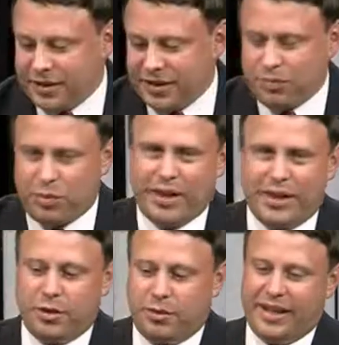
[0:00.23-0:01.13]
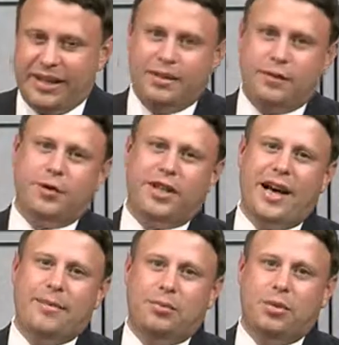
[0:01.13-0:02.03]
This spring, I took my kids to free
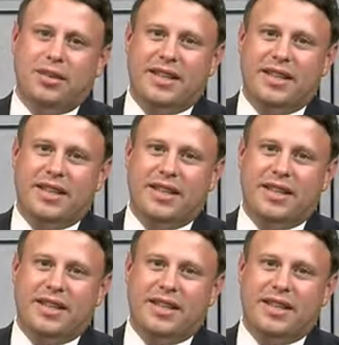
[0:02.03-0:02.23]
comic book